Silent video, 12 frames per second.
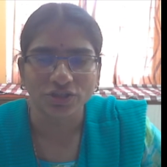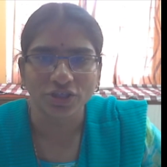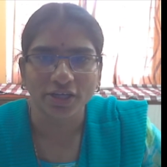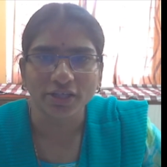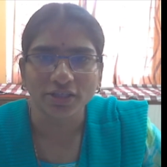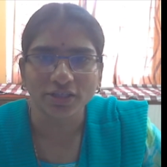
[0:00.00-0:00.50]

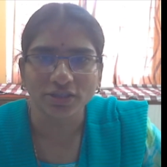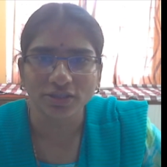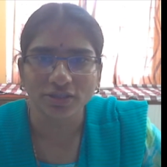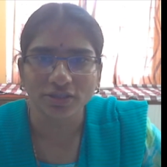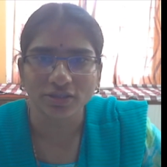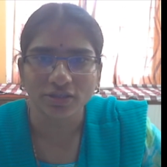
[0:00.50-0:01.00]
change
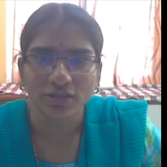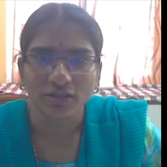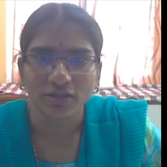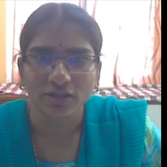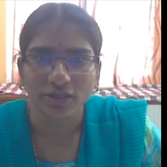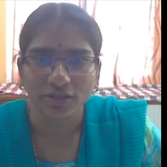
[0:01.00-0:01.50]
in
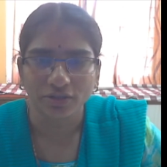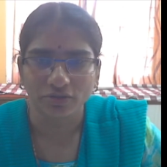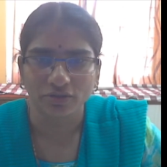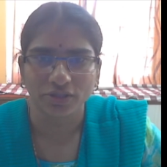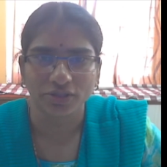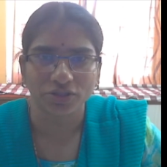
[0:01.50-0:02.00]

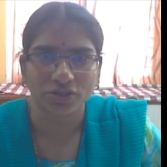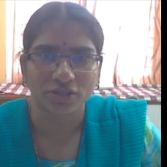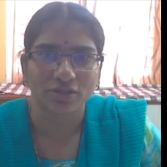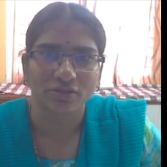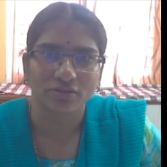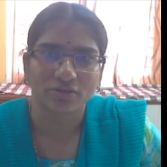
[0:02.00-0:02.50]
intonation